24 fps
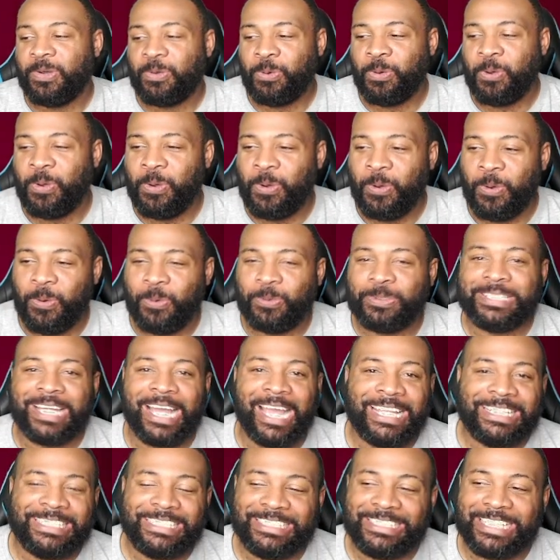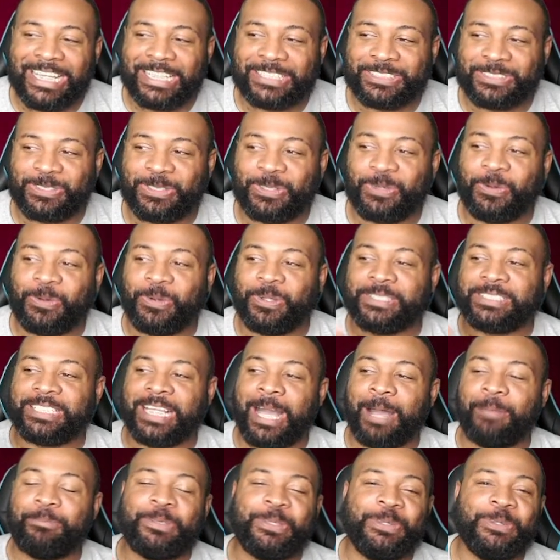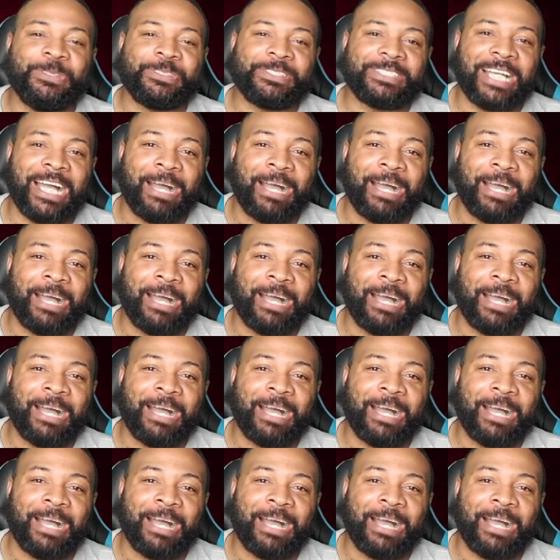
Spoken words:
Woo, 90 Dexter Lawrence. I'm used